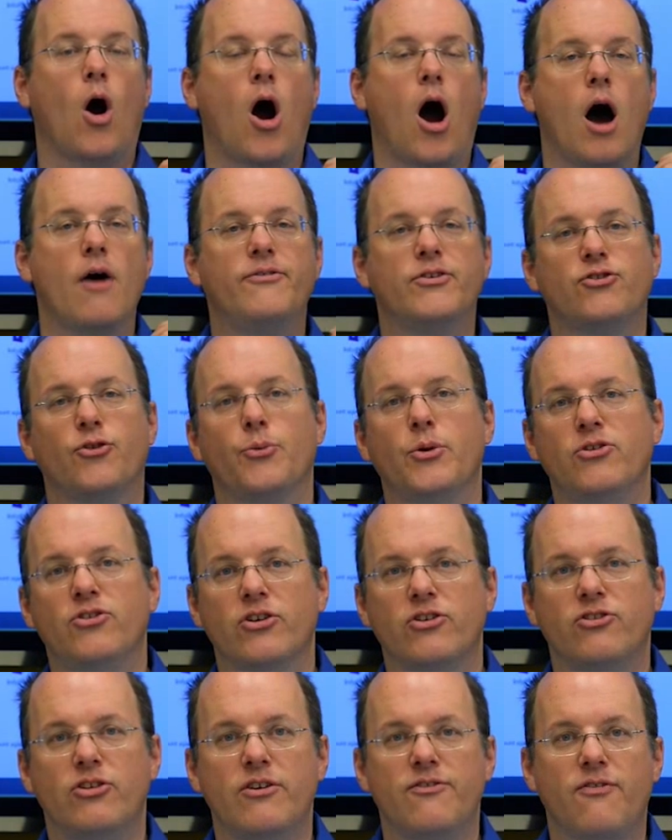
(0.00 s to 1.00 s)
Office
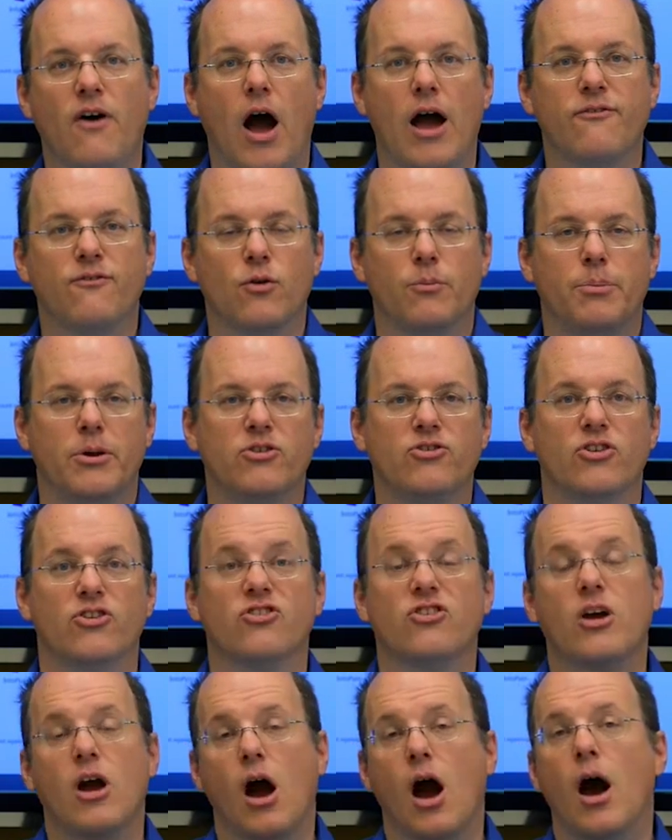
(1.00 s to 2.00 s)
365 for
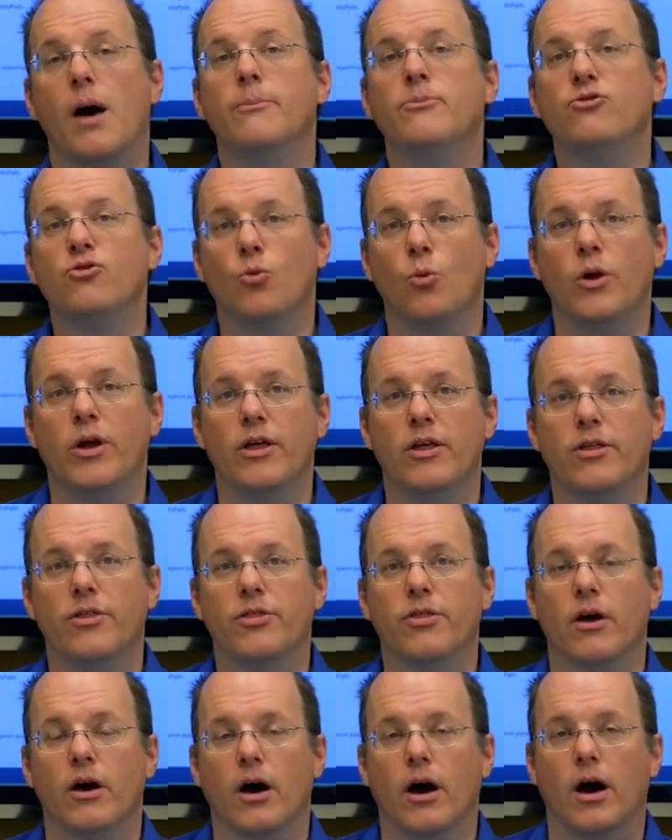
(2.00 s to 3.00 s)
Business comes
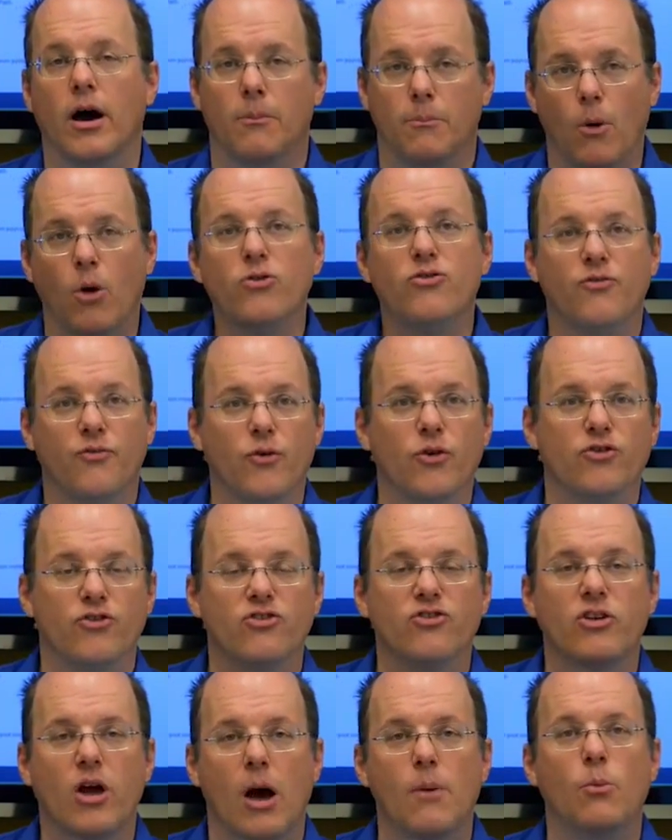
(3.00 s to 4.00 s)
with, most
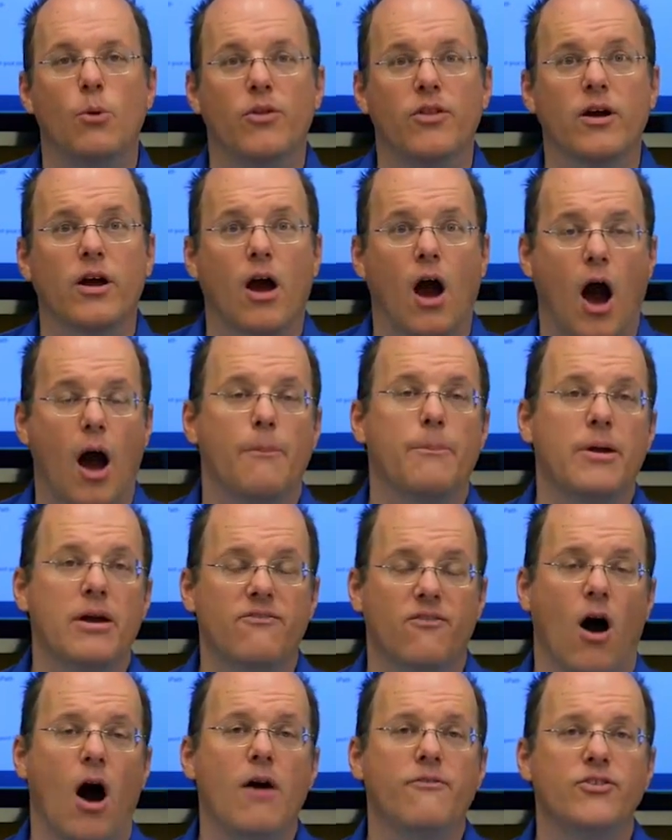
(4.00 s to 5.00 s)
versions come with a copy
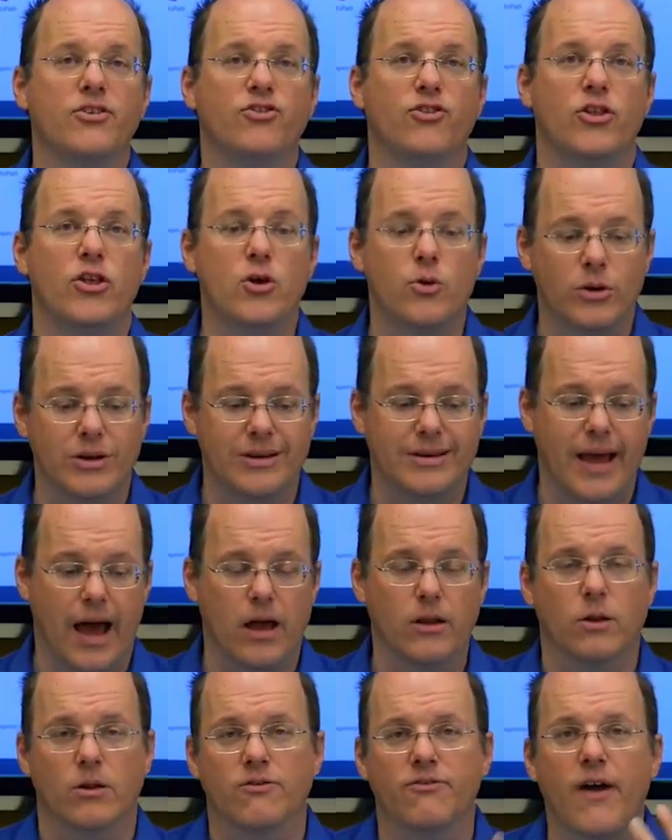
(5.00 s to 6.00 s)
of Office that you can download.